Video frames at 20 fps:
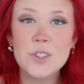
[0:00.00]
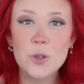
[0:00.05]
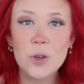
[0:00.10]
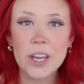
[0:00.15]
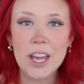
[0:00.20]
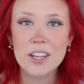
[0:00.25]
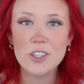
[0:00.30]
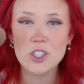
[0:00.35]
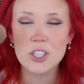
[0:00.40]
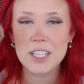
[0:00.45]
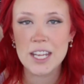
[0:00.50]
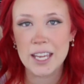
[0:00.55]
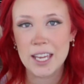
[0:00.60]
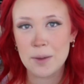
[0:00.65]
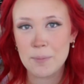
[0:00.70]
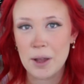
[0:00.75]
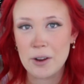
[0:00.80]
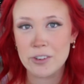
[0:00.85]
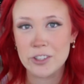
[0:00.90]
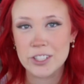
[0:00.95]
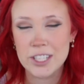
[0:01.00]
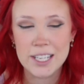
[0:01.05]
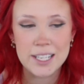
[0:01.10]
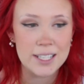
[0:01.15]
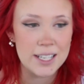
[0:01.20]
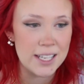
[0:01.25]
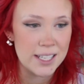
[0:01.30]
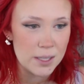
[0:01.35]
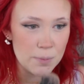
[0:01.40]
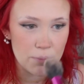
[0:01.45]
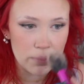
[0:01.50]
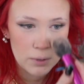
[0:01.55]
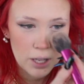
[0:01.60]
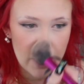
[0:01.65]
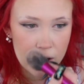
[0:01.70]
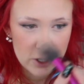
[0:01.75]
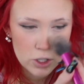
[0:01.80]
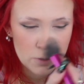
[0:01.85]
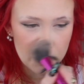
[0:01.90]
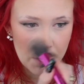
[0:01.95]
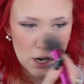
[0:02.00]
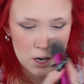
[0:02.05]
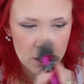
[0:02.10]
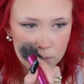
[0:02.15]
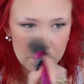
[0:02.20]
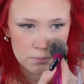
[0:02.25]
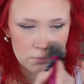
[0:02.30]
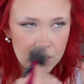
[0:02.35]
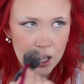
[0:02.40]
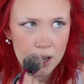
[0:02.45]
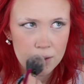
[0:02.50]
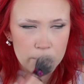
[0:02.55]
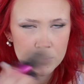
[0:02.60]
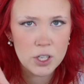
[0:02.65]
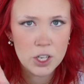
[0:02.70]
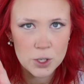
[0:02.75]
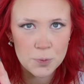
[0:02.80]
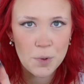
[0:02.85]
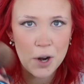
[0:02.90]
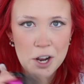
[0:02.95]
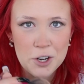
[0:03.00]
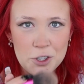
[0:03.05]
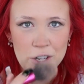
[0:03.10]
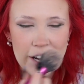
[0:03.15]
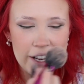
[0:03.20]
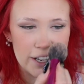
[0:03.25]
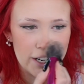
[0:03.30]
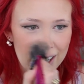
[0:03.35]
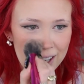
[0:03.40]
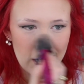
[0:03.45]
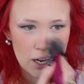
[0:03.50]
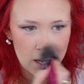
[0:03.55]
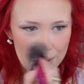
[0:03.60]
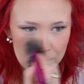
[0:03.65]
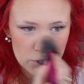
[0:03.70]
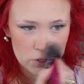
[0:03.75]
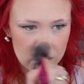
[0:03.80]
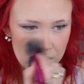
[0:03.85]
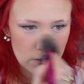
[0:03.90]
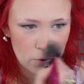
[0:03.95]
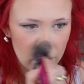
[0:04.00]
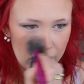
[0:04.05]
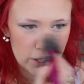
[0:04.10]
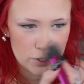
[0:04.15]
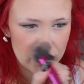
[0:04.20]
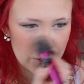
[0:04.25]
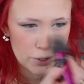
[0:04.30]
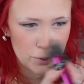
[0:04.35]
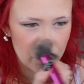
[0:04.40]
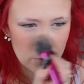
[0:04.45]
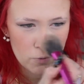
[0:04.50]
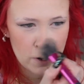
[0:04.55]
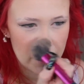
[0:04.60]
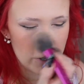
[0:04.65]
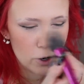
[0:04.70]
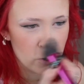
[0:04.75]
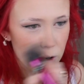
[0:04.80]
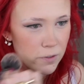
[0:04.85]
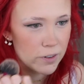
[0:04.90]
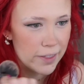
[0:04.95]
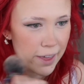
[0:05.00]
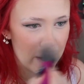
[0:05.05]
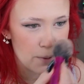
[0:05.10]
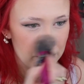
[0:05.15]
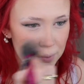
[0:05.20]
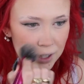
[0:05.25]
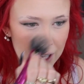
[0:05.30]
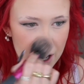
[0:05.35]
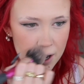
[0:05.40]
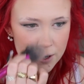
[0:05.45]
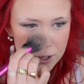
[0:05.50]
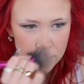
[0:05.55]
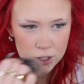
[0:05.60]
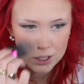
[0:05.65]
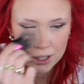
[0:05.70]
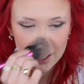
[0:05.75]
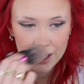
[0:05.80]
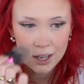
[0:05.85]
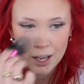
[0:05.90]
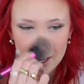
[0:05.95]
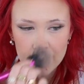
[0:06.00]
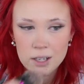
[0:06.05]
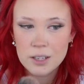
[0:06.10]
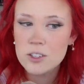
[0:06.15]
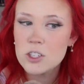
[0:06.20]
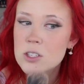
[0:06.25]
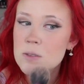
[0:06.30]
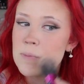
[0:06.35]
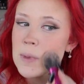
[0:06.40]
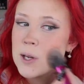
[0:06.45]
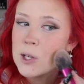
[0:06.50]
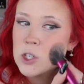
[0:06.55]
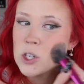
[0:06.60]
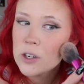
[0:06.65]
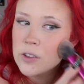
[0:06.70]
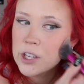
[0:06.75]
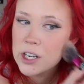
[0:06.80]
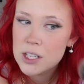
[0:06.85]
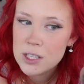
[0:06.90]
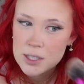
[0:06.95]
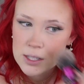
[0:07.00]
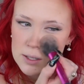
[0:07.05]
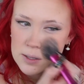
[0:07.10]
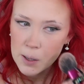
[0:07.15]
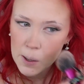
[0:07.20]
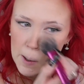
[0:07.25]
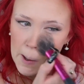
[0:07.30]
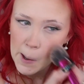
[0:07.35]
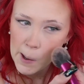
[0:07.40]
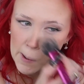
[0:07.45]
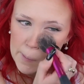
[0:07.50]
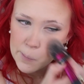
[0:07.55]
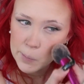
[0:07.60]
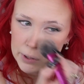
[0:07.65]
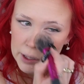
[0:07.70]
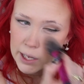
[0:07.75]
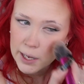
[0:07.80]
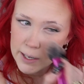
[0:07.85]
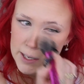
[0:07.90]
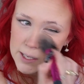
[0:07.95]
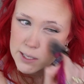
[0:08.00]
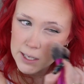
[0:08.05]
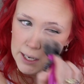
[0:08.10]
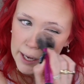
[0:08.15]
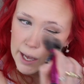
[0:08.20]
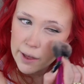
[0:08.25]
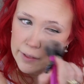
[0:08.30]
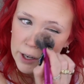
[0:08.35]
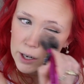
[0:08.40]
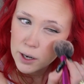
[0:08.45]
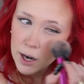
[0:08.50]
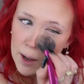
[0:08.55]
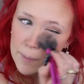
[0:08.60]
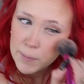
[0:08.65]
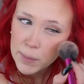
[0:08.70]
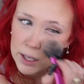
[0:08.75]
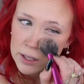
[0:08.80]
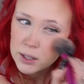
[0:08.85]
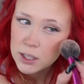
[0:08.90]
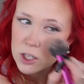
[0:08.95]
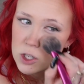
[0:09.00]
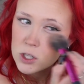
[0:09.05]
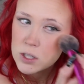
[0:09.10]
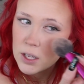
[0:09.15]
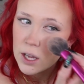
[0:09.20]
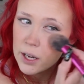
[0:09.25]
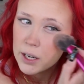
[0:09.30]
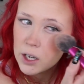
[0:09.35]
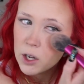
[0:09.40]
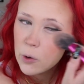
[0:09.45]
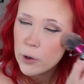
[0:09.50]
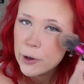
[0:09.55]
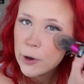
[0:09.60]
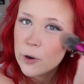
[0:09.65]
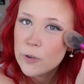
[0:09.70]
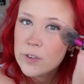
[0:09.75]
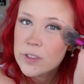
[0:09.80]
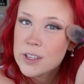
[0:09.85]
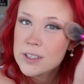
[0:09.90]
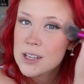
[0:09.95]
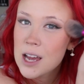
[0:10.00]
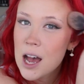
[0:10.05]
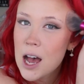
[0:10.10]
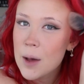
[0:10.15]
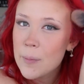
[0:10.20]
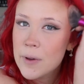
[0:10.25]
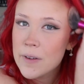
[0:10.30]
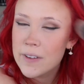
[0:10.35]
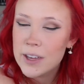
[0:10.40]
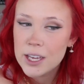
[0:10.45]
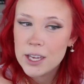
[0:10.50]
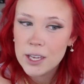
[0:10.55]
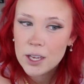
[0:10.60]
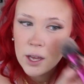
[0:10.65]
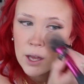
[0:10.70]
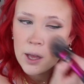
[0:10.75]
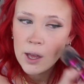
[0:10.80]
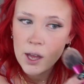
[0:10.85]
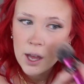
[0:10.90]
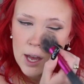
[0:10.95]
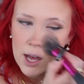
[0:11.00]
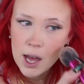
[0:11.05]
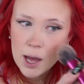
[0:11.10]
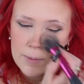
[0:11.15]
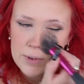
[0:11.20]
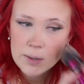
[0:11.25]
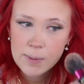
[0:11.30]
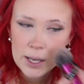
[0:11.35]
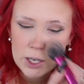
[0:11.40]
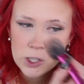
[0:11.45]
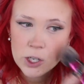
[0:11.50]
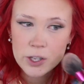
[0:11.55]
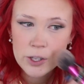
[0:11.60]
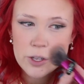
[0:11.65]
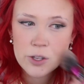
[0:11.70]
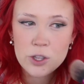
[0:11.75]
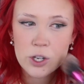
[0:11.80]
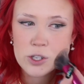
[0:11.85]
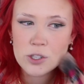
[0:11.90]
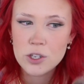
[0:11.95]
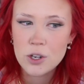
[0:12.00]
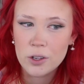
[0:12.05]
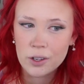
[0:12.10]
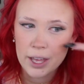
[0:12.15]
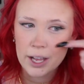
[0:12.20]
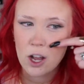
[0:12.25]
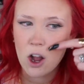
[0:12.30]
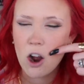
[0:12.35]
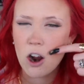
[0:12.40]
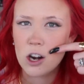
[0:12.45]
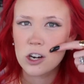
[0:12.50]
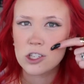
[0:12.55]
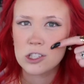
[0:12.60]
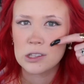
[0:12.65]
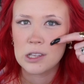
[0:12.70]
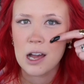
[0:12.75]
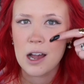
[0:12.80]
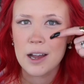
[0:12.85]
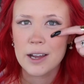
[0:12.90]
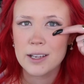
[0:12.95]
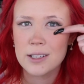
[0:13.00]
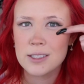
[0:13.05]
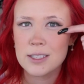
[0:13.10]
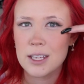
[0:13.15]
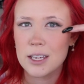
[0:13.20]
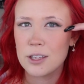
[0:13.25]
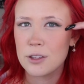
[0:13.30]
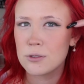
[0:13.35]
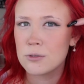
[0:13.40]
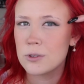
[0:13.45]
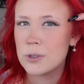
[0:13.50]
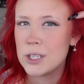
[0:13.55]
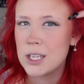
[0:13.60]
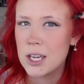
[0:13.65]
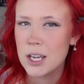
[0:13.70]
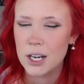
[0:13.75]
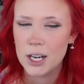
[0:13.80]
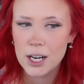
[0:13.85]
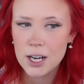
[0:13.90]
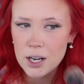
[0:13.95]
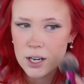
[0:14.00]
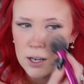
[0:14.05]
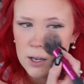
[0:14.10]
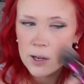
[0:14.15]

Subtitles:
So again, just taking my Real Techniques blush brush right here, I'm just going to run it over that blush and kind of just make sure that it's blended together. I'm mainly just kind of going over the top of it to make sure that there's no like harsh lines like through here.